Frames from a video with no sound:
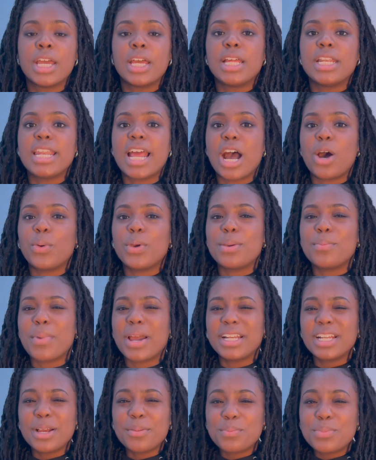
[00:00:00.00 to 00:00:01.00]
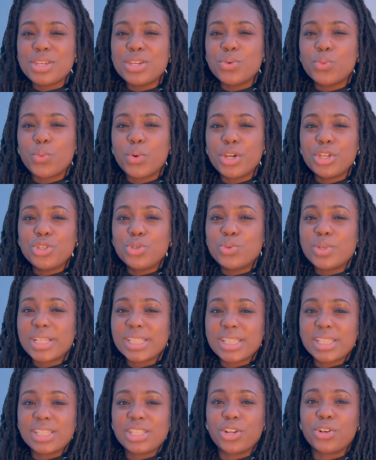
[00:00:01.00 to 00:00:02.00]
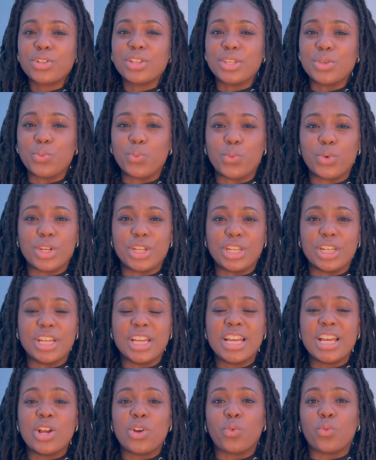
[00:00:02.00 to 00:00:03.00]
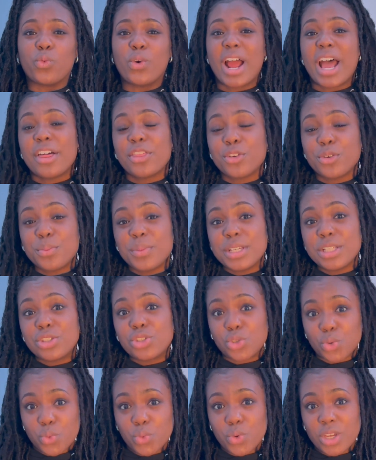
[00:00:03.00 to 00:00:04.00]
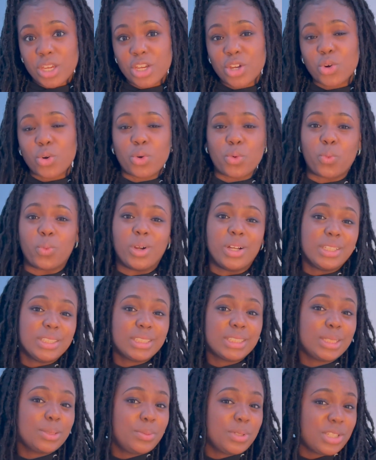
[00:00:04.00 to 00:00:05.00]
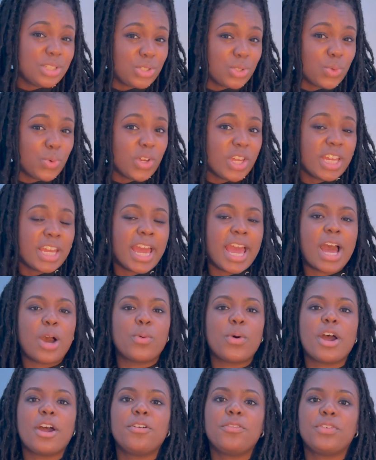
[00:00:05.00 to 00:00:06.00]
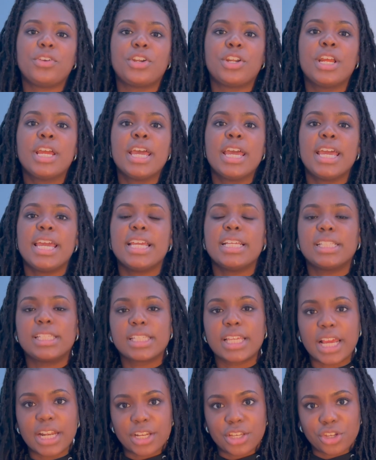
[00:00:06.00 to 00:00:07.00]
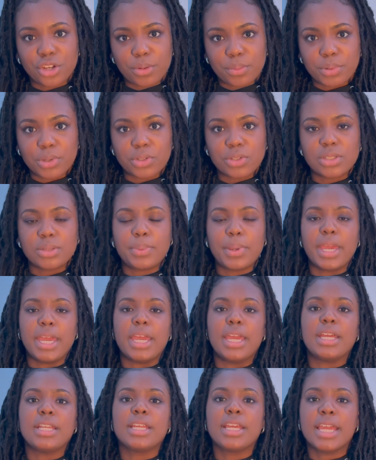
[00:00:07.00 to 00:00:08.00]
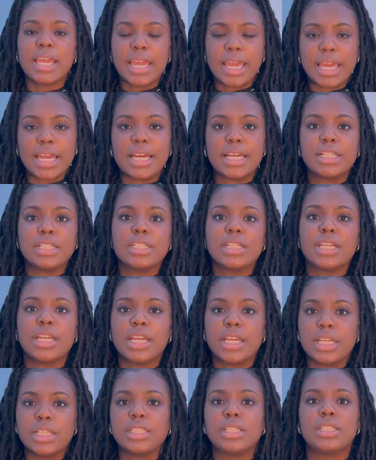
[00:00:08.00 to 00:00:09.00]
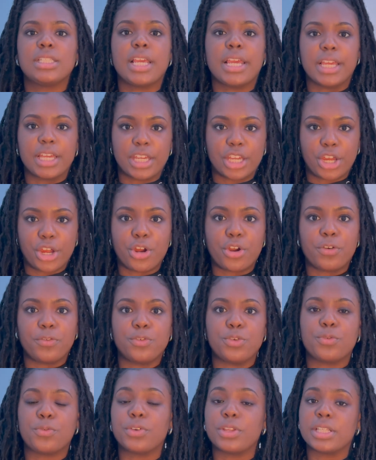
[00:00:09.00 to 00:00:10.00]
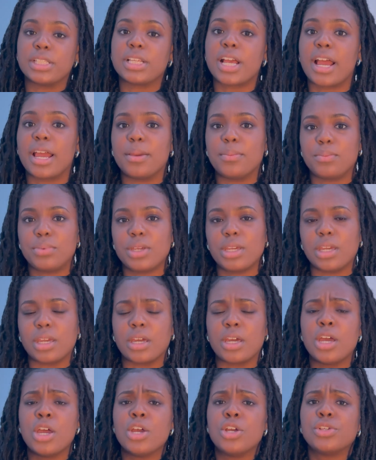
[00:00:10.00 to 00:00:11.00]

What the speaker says: Now, it might not be what you necessarily would rather be doing or want to be doing. However, it's getting your bills paid and it's taking care of you for the time being.